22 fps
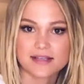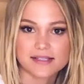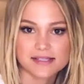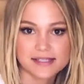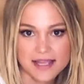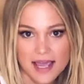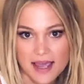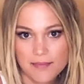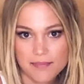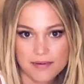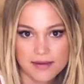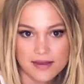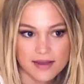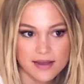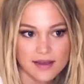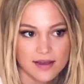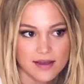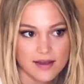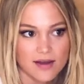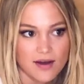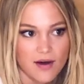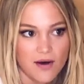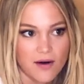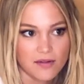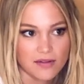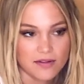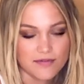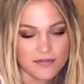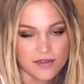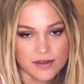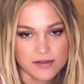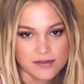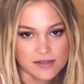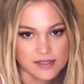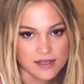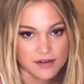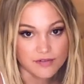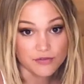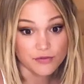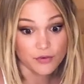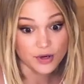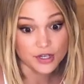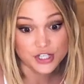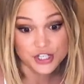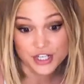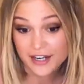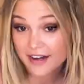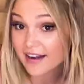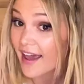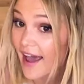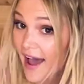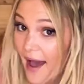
escape all of those unfortunate